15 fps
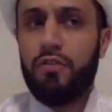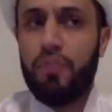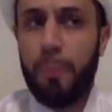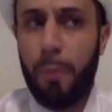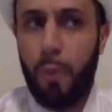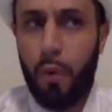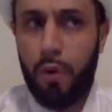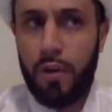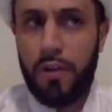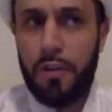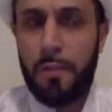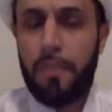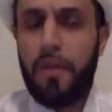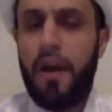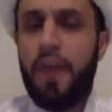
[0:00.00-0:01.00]

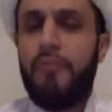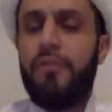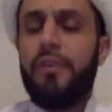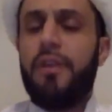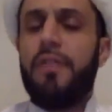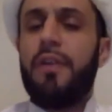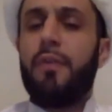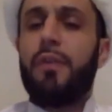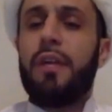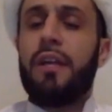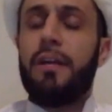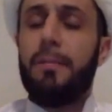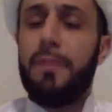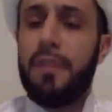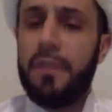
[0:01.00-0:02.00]
supported the Prophet and they
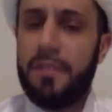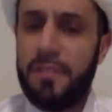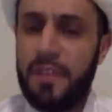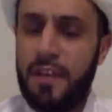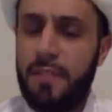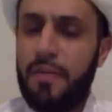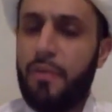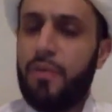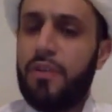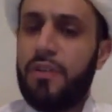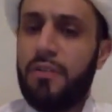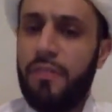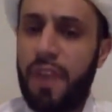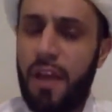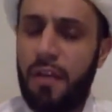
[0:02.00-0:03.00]
were committed to him. They
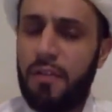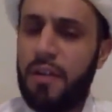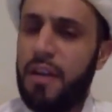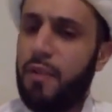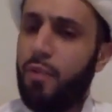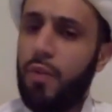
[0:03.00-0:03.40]
were devout.